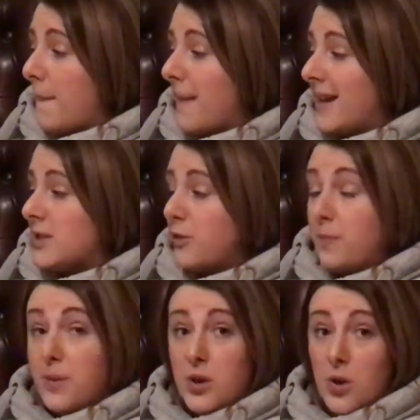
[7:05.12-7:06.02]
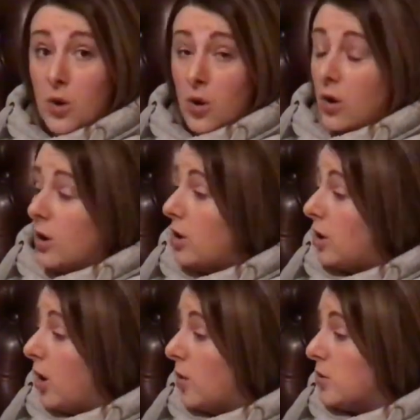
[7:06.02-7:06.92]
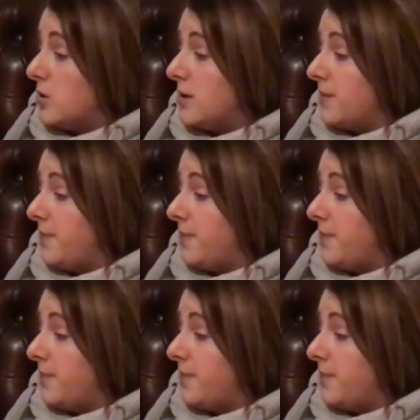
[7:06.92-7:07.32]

made of pure gold.